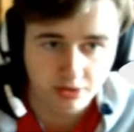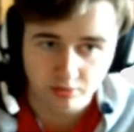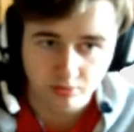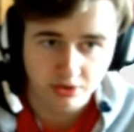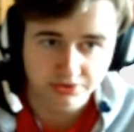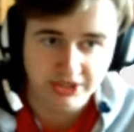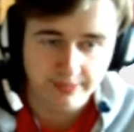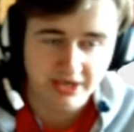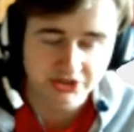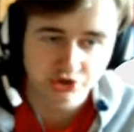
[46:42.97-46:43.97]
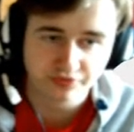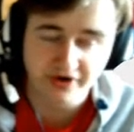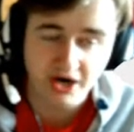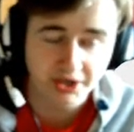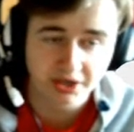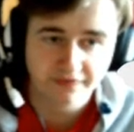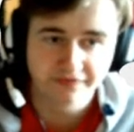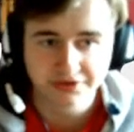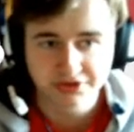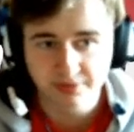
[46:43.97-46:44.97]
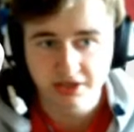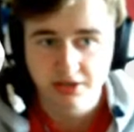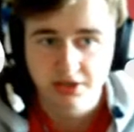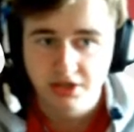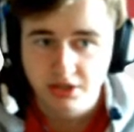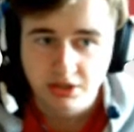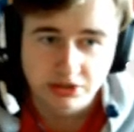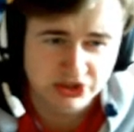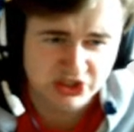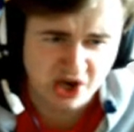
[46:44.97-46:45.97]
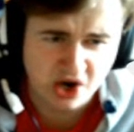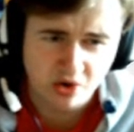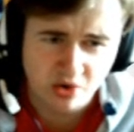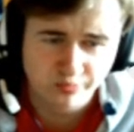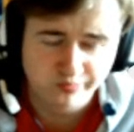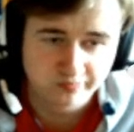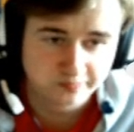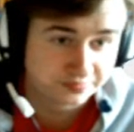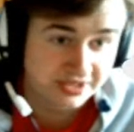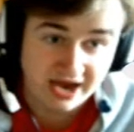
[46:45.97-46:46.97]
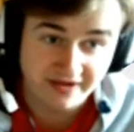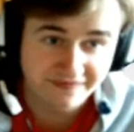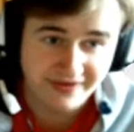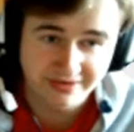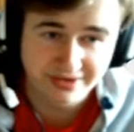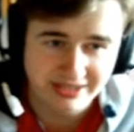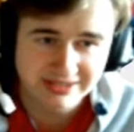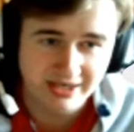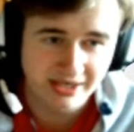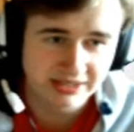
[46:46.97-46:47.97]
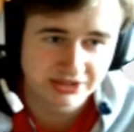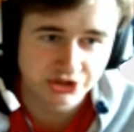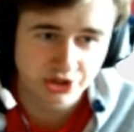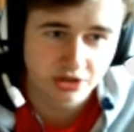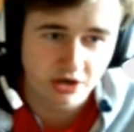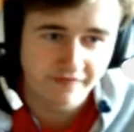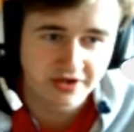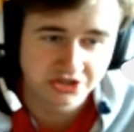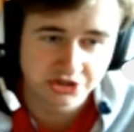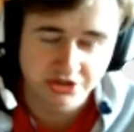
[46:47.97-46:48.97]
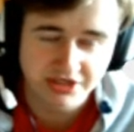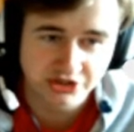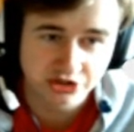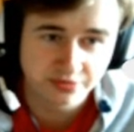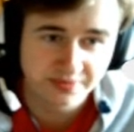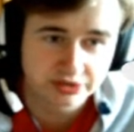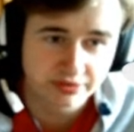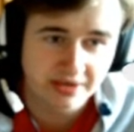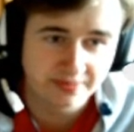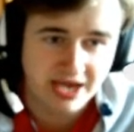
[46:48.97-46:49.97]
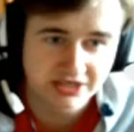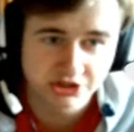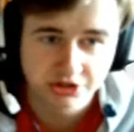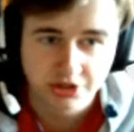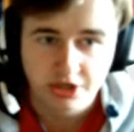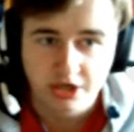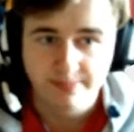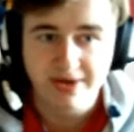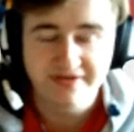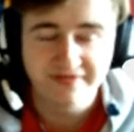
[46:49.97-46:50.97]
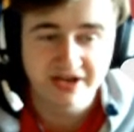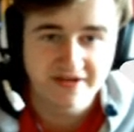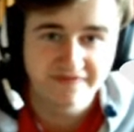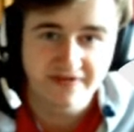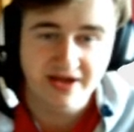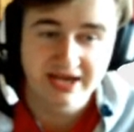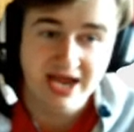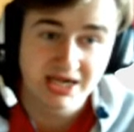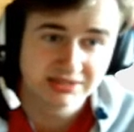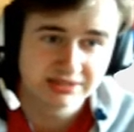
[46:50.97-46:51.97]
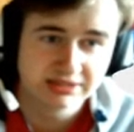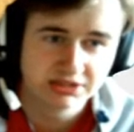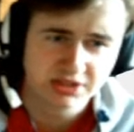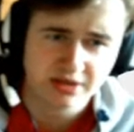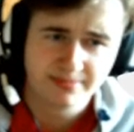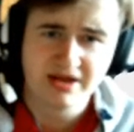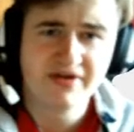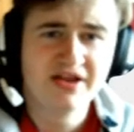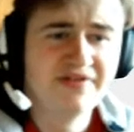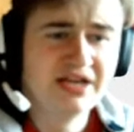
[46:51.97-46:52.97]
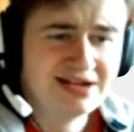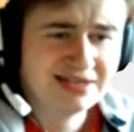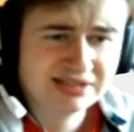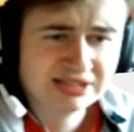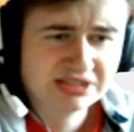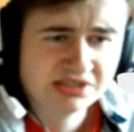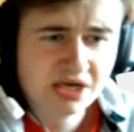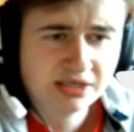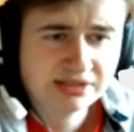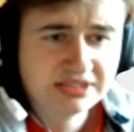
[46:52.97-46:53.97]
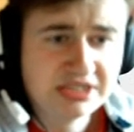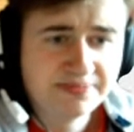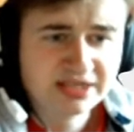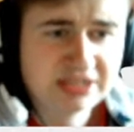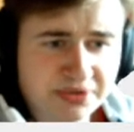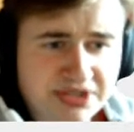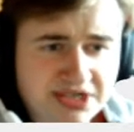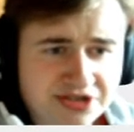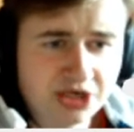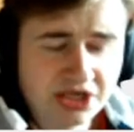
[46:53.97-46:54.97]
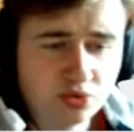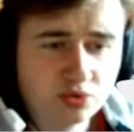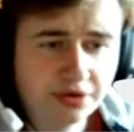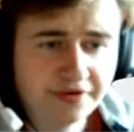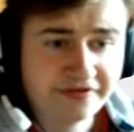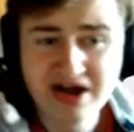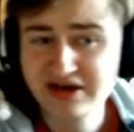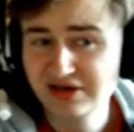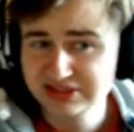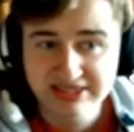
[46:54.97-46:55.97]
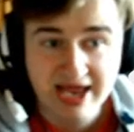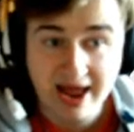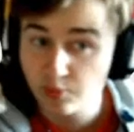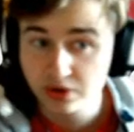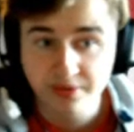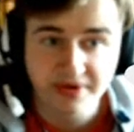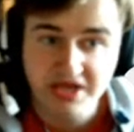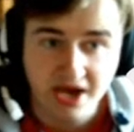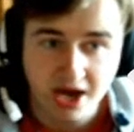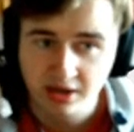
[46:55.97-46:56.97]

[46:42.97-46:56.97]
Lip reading: won that match very comfortably. So, yeah, I think Nadal against Djokovic, that should be a great match. Medvedev against Tsitsipas potentially in the quarterfinals, that would be a